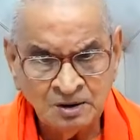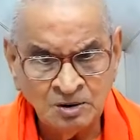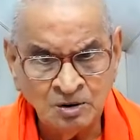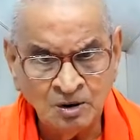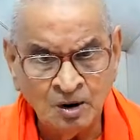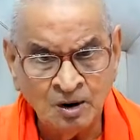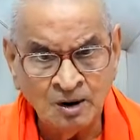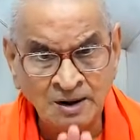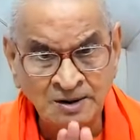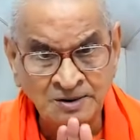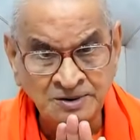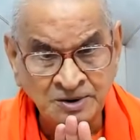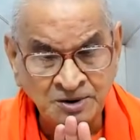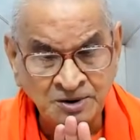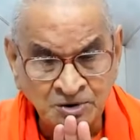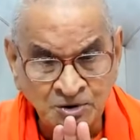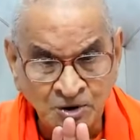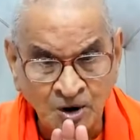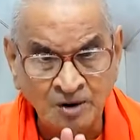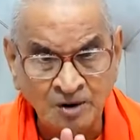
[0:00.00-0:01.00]
Knowledge
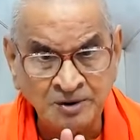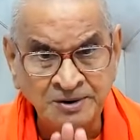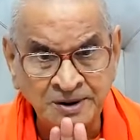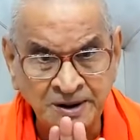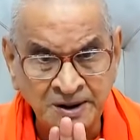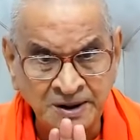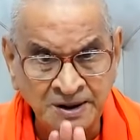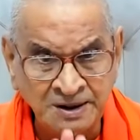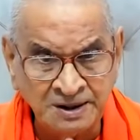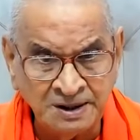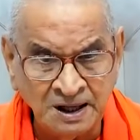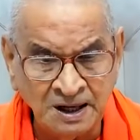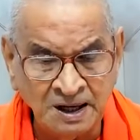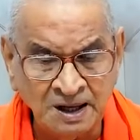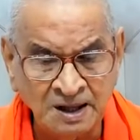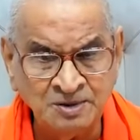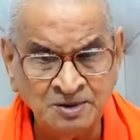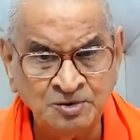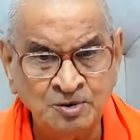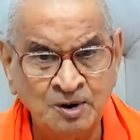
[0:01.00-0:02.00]
is not
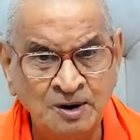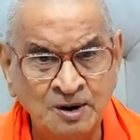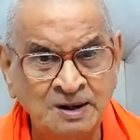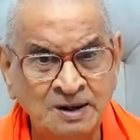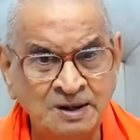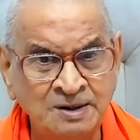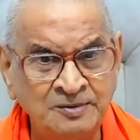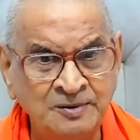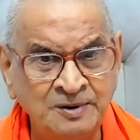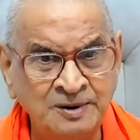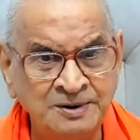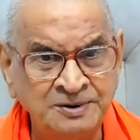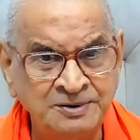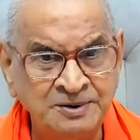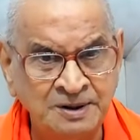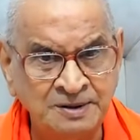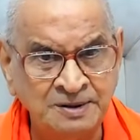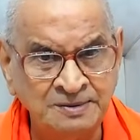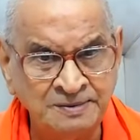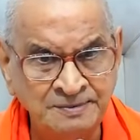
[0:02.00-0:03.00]
intellectual
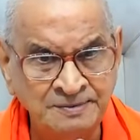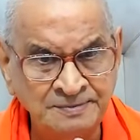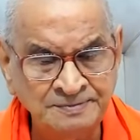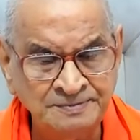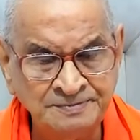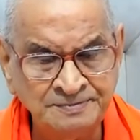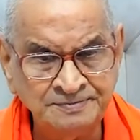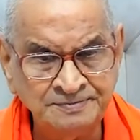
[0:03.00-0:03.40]
conviction.